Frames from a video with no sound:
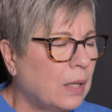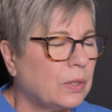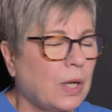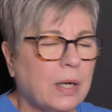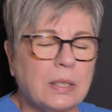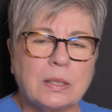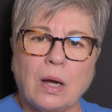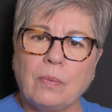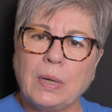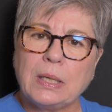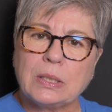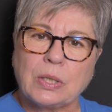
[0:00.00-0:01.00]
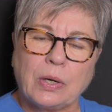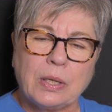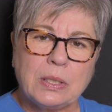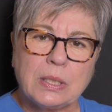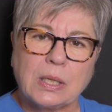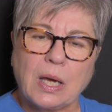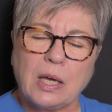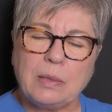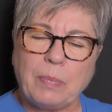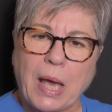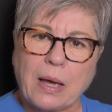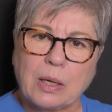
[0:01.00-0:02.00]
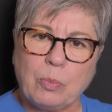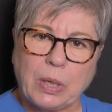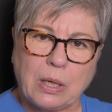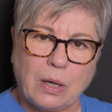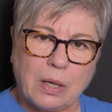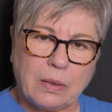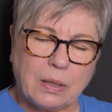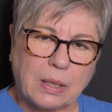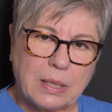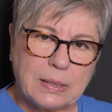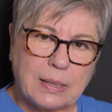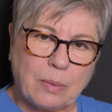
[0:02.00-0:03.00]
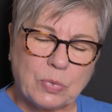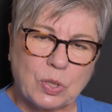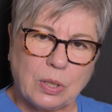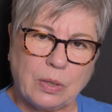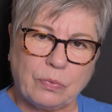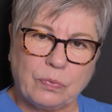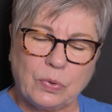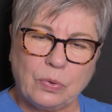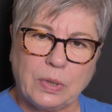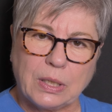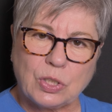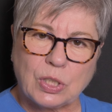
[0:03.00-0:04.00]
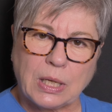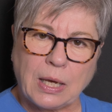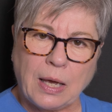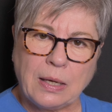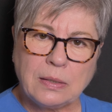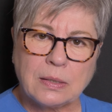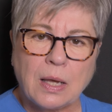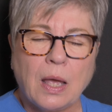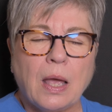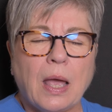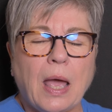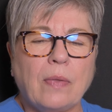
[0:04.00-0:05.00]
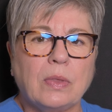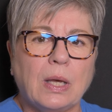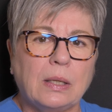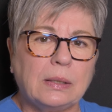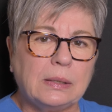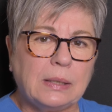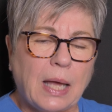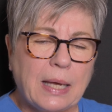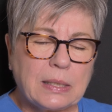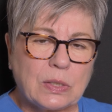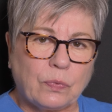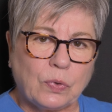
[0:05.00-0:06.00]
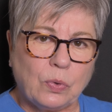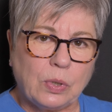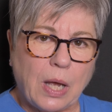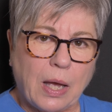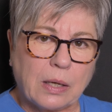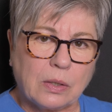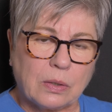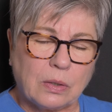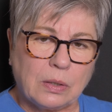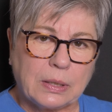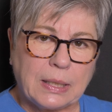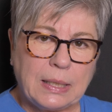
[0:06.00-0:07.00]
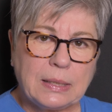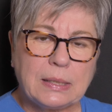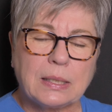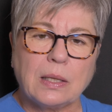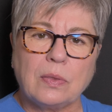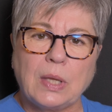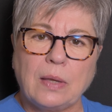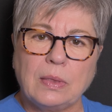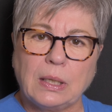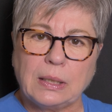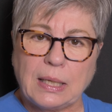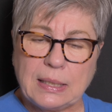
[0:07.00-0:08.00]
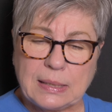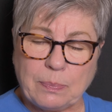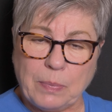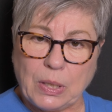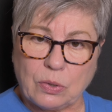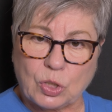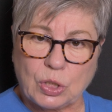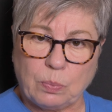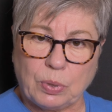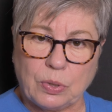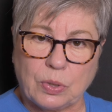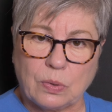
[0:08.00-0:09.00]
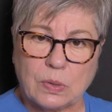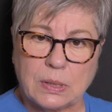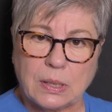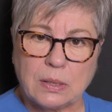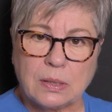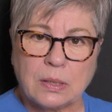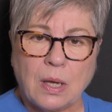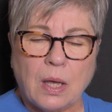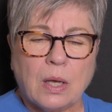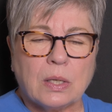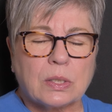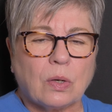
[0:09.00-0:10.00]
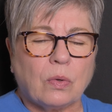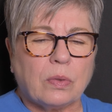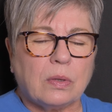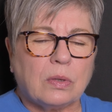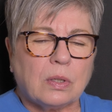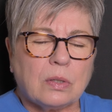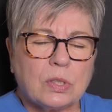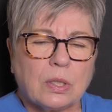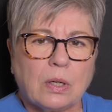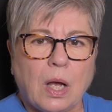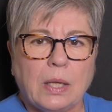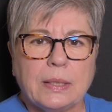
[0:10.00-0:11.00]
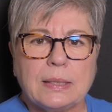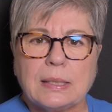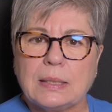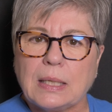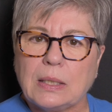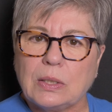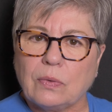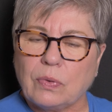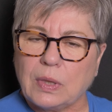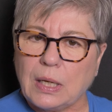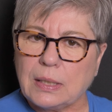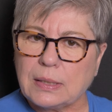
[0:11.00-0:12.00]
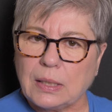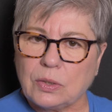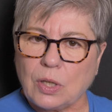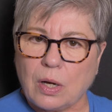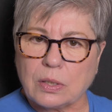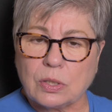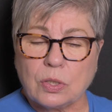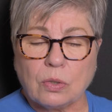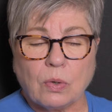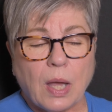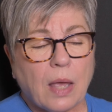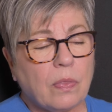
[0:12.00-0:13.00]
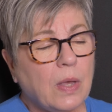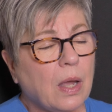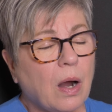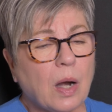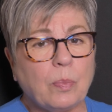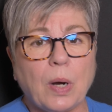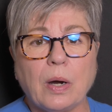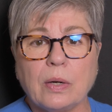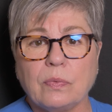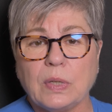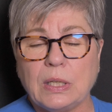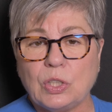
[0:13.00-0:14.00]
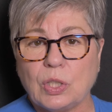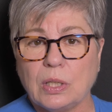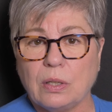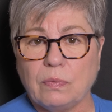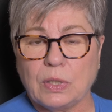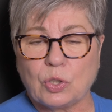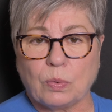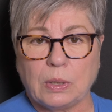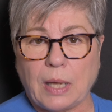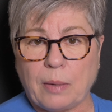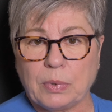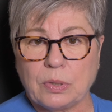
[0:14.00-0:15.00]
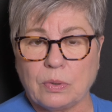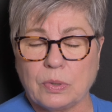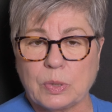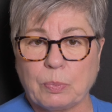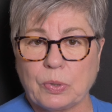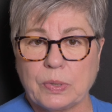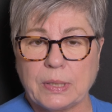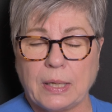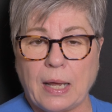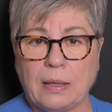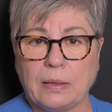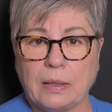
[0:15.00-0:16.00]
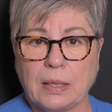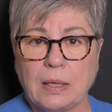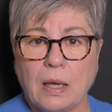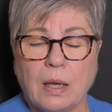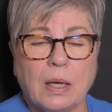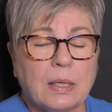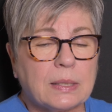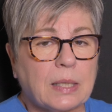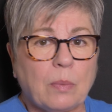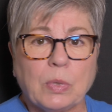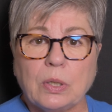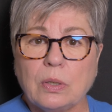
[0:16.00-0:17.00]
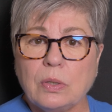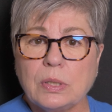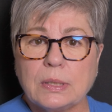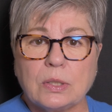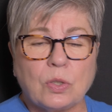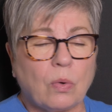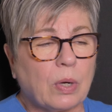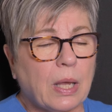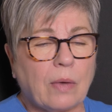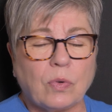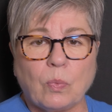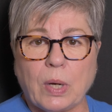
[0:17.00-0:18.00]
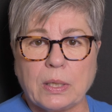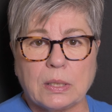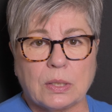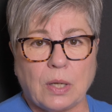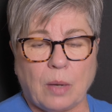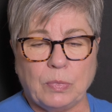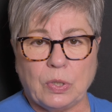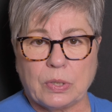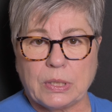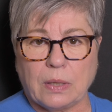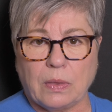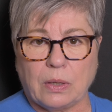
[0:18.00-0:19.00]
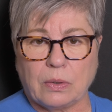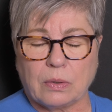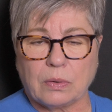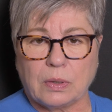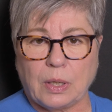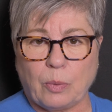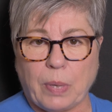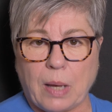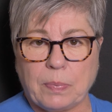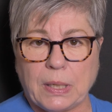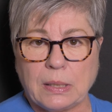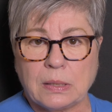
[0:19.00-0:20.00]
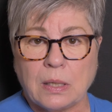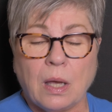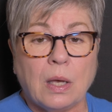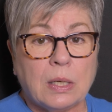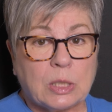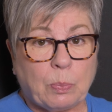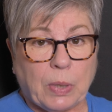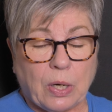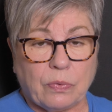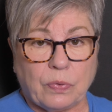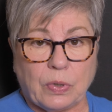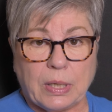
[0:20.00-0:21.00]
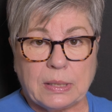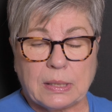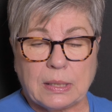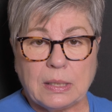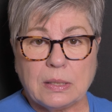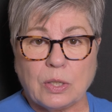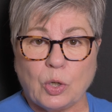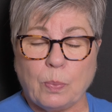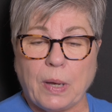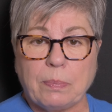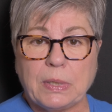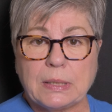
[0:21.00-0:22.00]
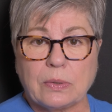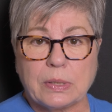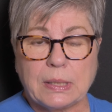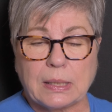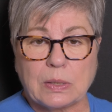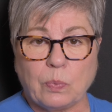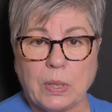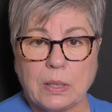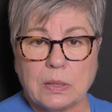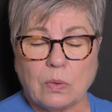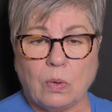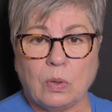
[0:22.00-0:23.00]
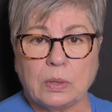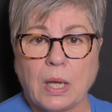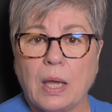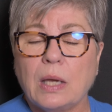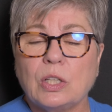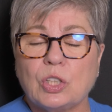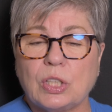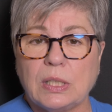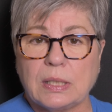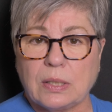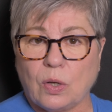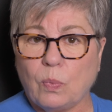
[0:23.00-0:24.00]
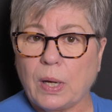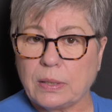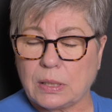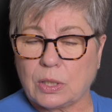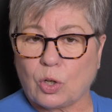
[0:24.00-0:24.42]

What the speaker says: Dottie's already starting to cut back a bit on the consumption of food that she has, and the less food a girl eats, then the less milk she produces. So those are all instinctive things that dogs do, and they are part of each individual Labradoodle's personality. Some girls don't ever want to stop nursing their puppies. Spirit, for instance, her puppies are 6 weeks old. She still wants to